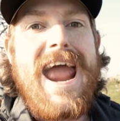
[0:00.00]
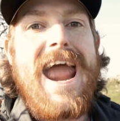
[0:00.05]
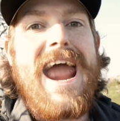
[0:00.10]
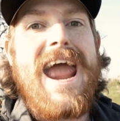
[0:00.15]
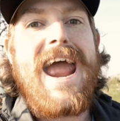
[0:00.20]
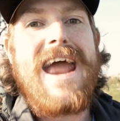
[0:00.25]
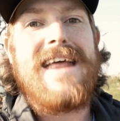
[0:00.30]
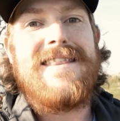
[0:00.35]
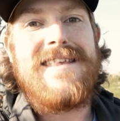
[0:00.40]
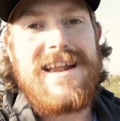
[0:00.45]

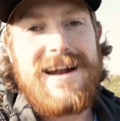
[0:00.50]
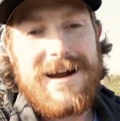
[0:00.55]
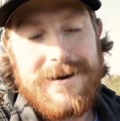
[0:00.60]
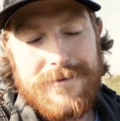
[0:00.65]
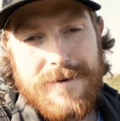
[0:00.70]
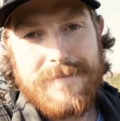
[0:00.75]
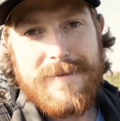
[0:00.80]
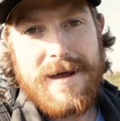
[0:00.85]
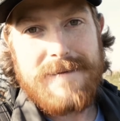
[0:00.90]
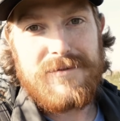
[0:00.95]
And then I
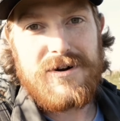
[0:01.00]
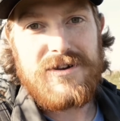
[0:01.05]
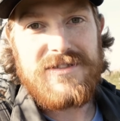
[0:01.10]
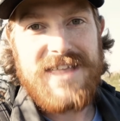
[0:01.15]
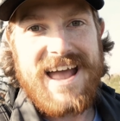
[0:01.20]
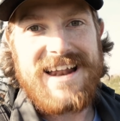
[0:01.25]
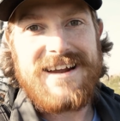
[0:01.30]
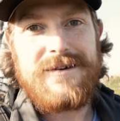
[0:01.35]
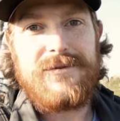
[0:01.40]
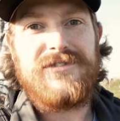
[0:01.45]

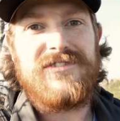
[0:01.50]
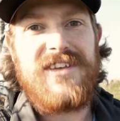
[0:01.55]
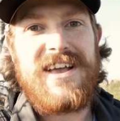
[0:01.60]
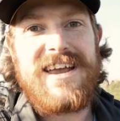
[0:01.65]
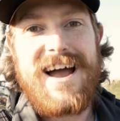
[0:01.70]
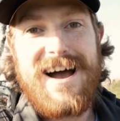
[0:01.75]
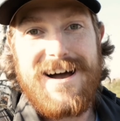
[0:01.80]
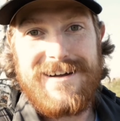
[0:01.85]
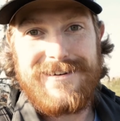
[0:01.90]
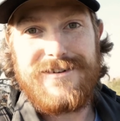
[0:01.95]
remembered that it was
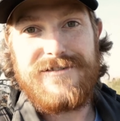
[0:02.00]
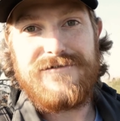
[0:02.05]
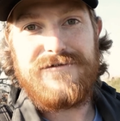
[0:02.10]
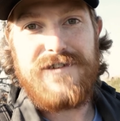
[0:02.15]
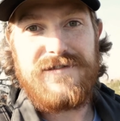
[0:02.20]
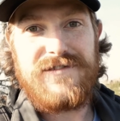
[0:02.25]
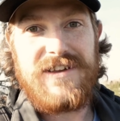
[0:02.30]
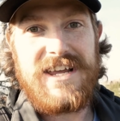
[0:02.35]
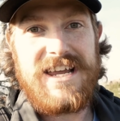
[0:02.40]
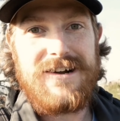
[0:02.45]
like
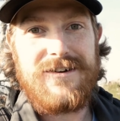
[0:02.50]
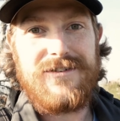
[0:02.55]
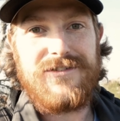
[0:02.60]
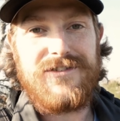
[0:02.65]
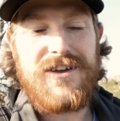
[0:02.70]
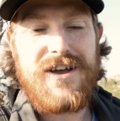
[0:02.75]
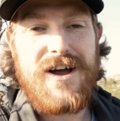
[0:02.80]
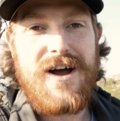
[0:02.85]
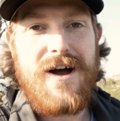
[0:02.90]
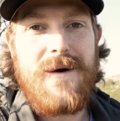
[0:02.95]
150
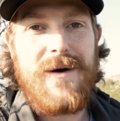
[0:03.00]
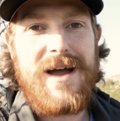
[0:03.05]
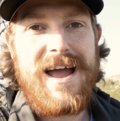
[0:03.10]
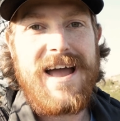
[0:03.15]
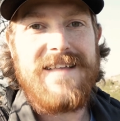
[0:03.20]
years ago,